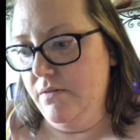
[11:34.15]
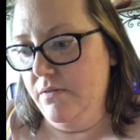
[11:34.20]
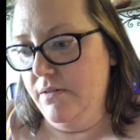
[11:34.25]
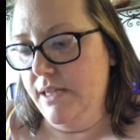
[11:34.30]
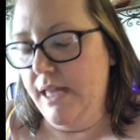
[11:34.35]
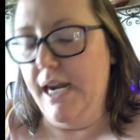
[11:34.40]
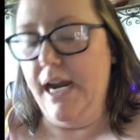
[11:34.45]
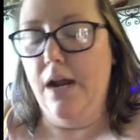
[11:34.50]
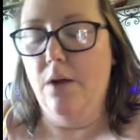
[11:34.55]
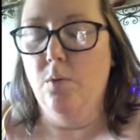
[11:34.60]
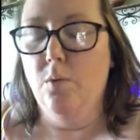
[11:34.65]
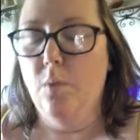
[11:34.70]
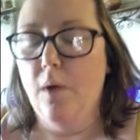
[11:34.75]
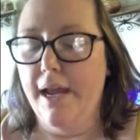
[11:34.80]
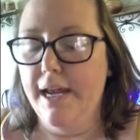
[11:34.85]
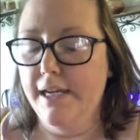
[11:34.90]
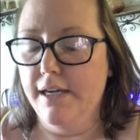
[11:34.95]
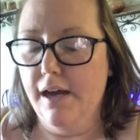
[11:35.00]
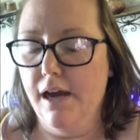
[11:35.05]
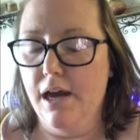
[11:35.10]
that I
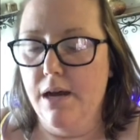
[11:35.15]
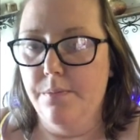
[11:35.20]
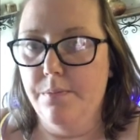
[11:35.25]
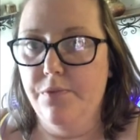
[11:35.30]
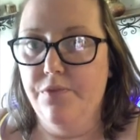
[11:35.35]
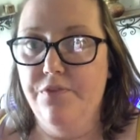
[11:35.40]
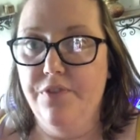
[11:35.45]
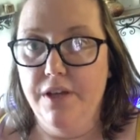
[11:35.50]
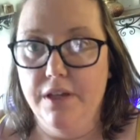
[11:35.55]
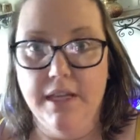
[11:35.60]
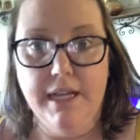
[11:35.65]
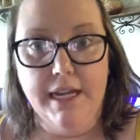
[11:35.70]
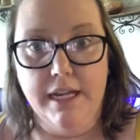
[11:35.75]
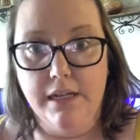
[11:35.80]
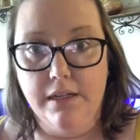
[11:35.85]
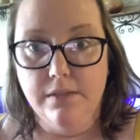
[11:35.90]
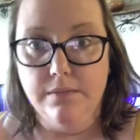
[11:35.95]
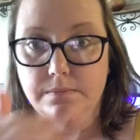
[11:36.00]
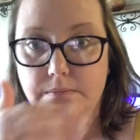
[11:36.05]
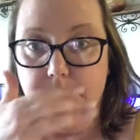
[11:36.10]
wake up
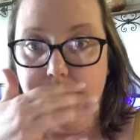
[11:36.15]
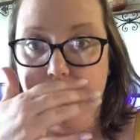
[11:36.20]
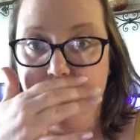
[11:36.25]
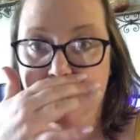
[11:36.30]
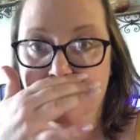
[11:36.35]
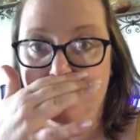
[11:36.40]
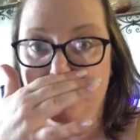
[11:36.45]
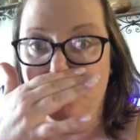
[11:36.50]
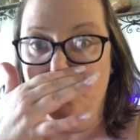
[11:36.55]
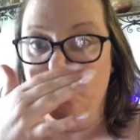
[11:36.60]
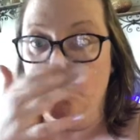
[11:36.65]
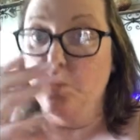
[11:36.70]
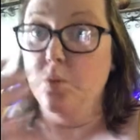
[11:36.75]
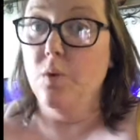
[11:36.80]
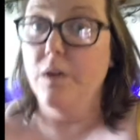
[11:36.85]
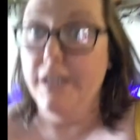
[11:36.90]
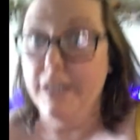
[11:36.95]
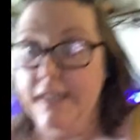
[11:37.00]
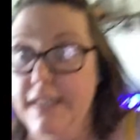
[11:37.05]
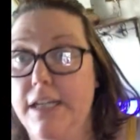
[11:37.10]
feeling
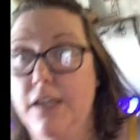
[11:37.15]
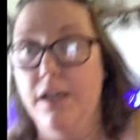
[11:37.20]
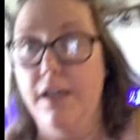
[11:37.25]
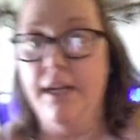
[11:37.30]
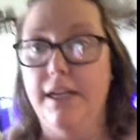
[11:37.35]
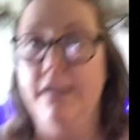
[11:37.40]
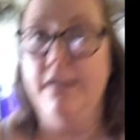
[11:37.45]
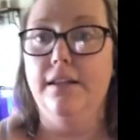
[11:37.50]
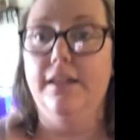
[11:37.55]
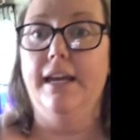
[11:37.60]
really good.